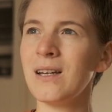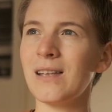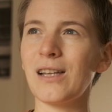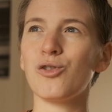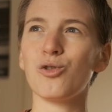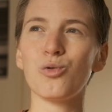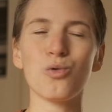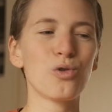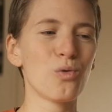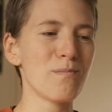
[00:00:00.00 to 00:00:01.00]
that you
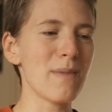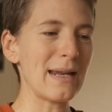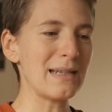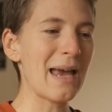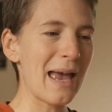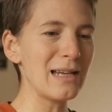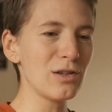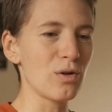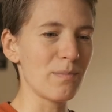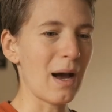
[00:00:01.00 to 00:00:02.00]
do to maintain
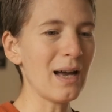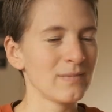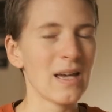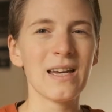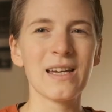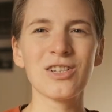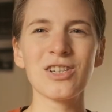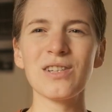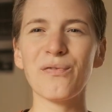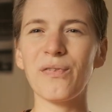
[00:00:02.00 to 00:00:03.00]
your body. It
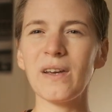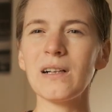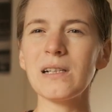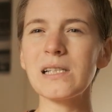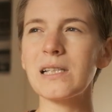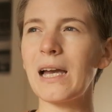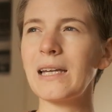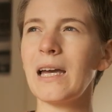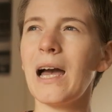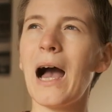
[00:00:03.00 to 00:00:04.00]
just feels
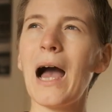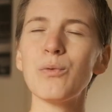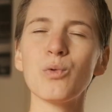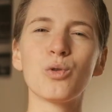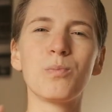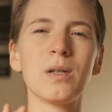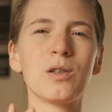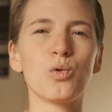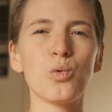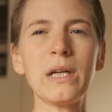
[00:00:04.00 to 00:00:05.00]
like I would be
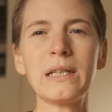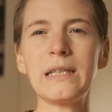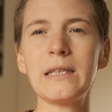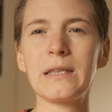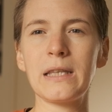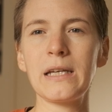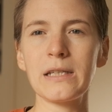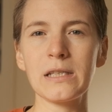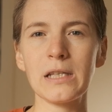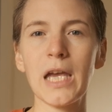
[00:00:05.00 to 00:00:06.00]
doing the
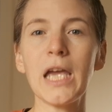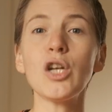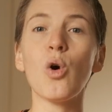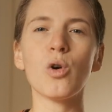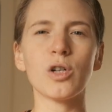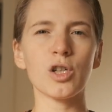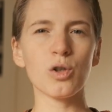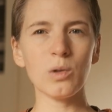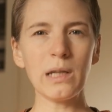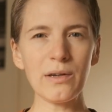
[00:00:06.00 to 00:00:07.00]
things in order
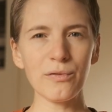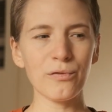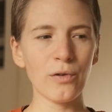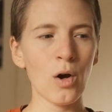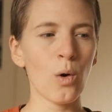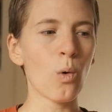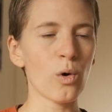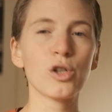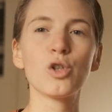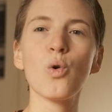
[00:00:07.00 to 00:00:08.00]
to live
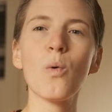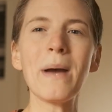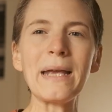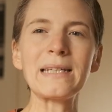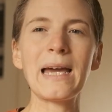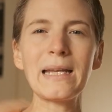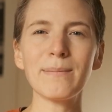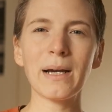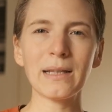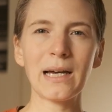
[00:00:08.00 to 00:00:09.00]
or to
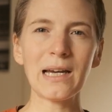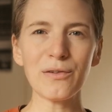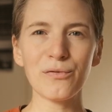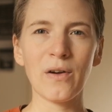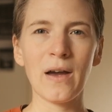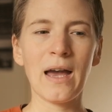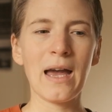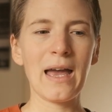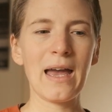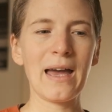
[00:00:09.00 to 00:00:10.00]
maintain my life.
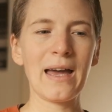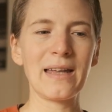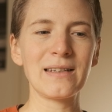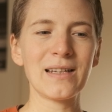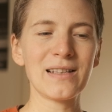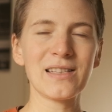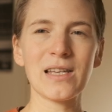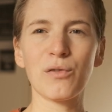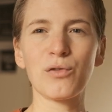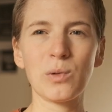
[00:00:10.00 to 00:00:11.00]
And
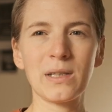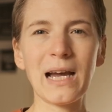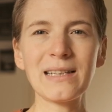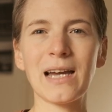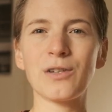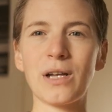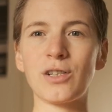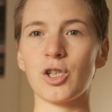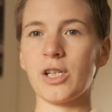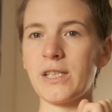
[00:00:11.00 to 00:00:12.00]
instead of doing that, I'd
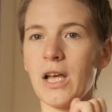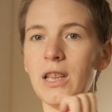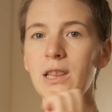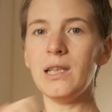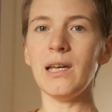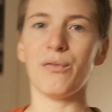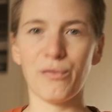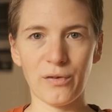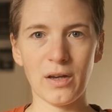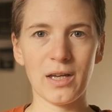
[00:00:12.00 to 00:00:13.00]
rather just live
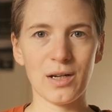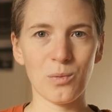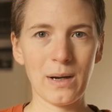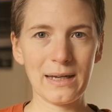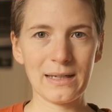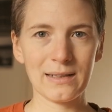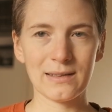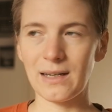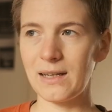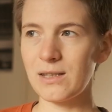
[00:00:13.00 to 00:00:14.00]
in a way
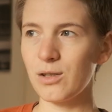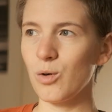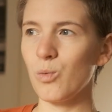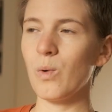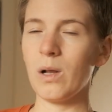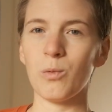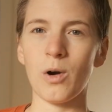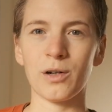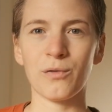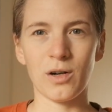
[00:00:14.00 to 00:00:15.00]
that will
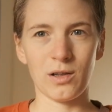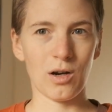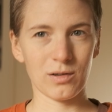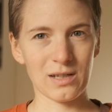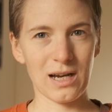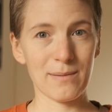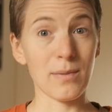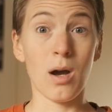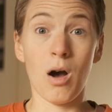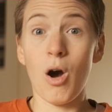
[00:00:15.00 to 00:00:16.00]
work for a long time,
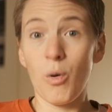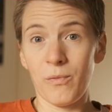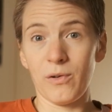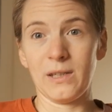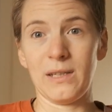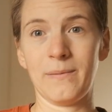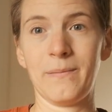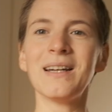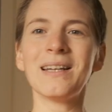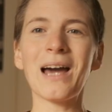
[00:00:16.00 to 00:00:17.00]
hopefully.
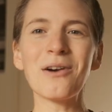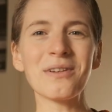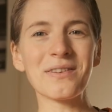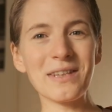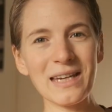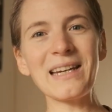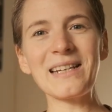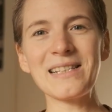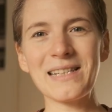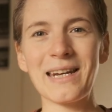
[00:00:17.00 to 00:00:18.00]
Now, the thing
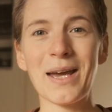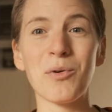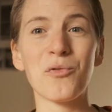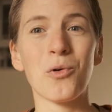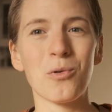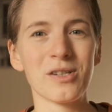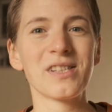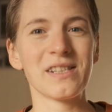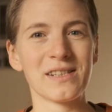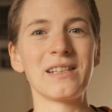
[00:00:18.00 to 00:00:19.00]
is that I'm of
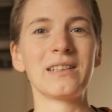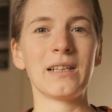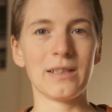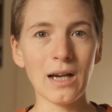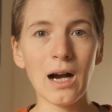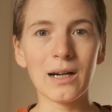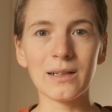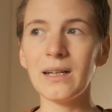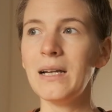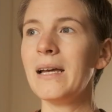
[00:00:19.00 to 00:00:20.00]
course still
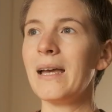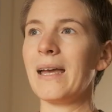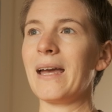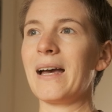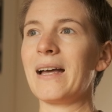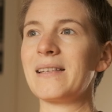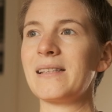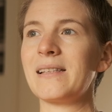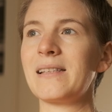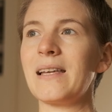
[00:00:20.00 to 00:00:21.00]
young,
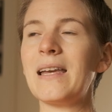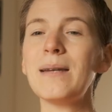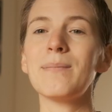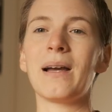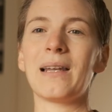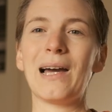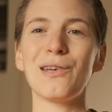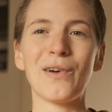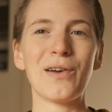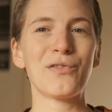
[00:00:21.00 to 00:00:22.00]
and in my
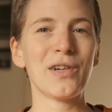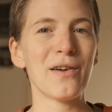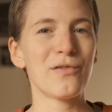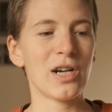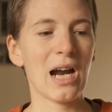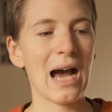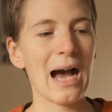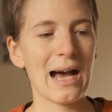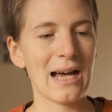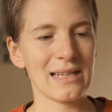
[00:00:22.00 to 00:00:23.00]
life, I've never
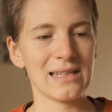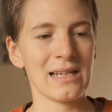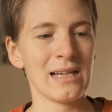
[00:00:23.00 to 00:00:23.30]
had